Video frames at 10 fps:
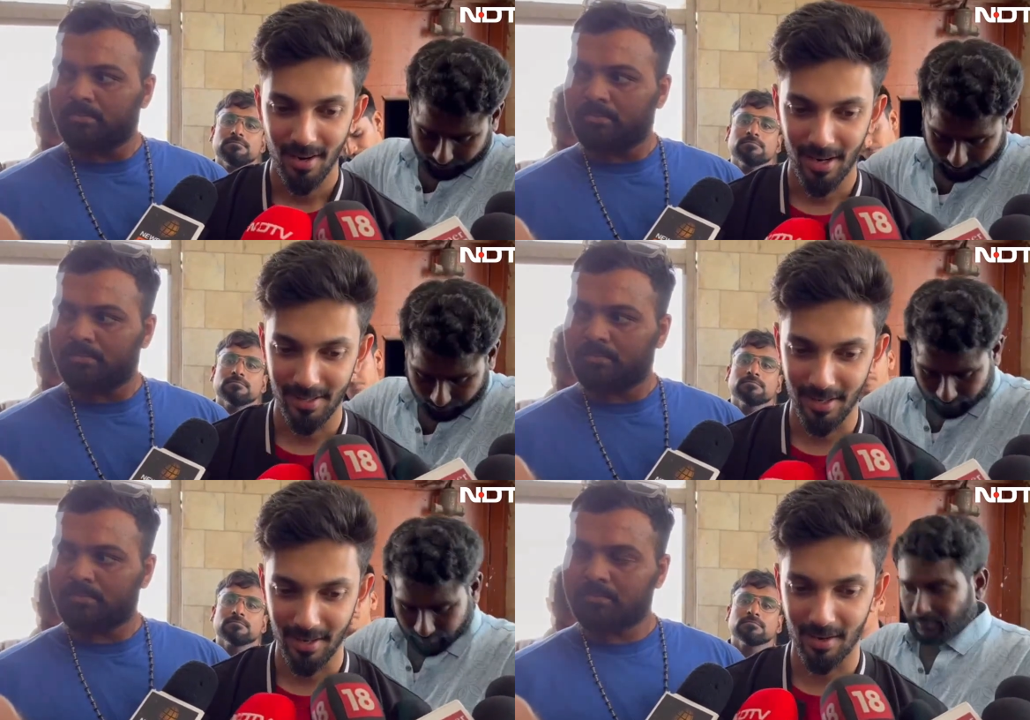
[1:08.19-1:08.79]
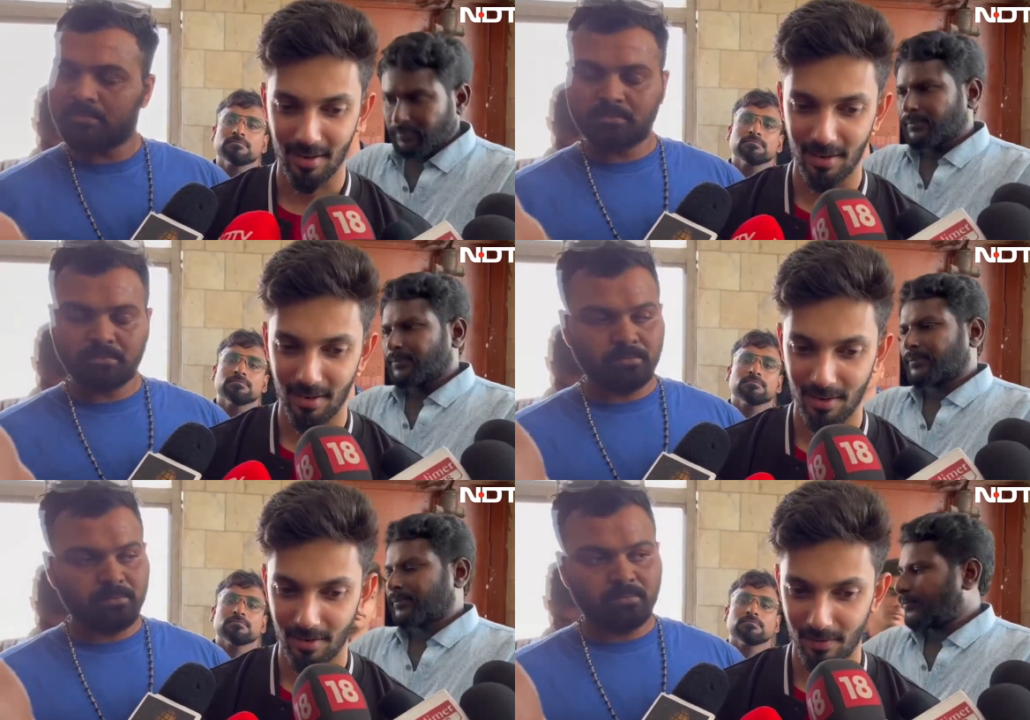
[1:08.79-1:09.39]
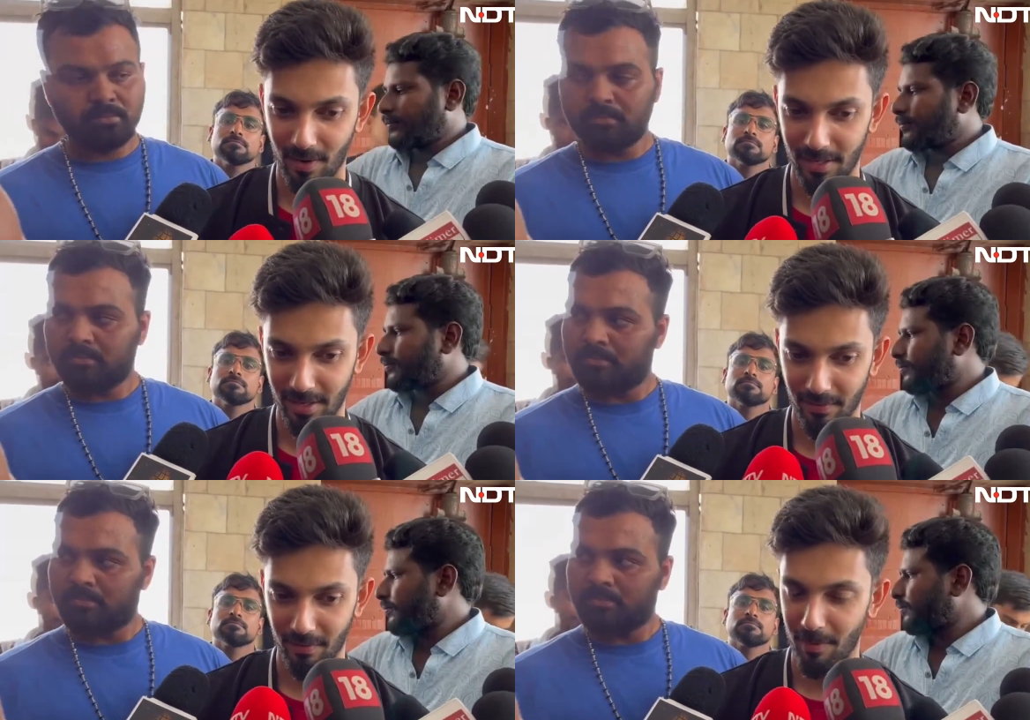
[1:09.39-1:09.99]
Speaker 1: I think uh, I
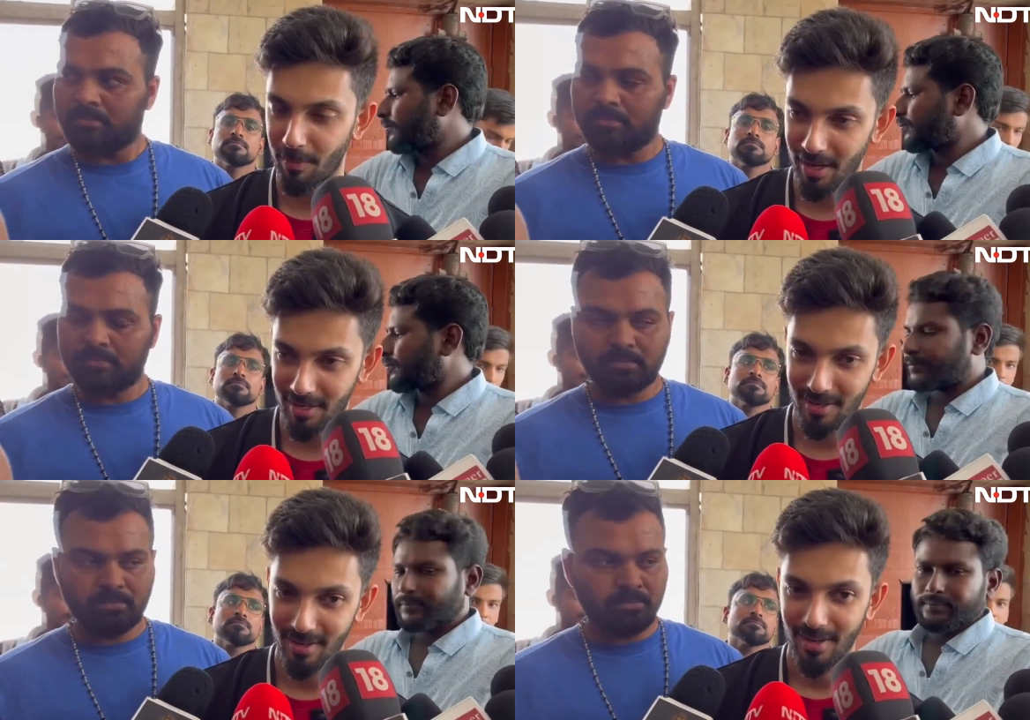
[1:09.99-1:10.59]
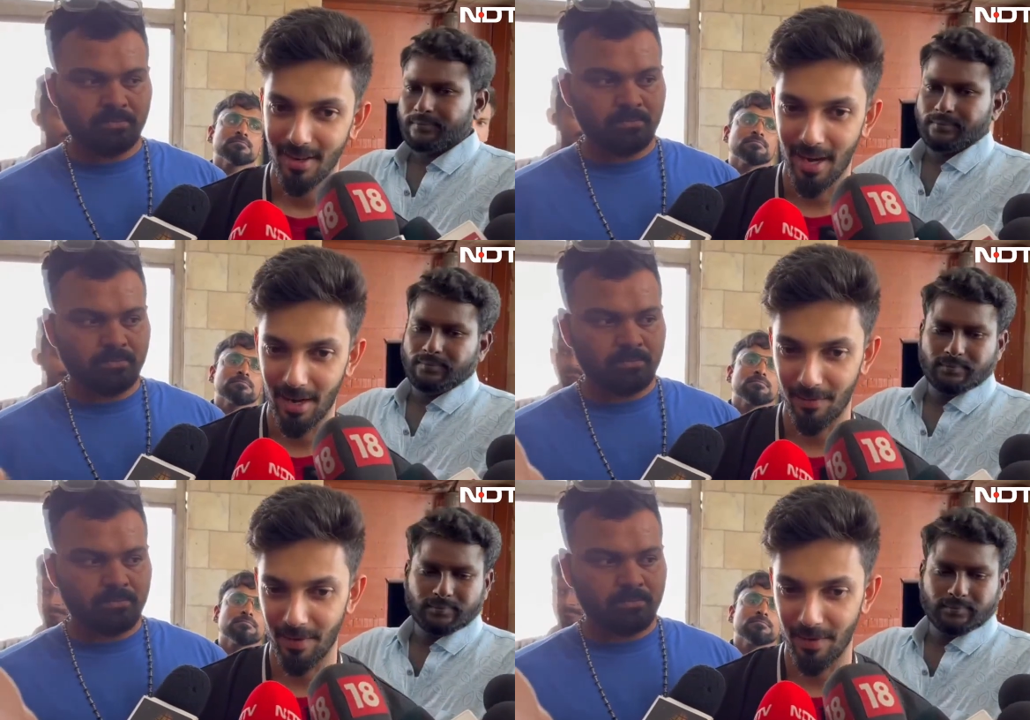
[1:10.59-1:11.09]
think we are blessed, and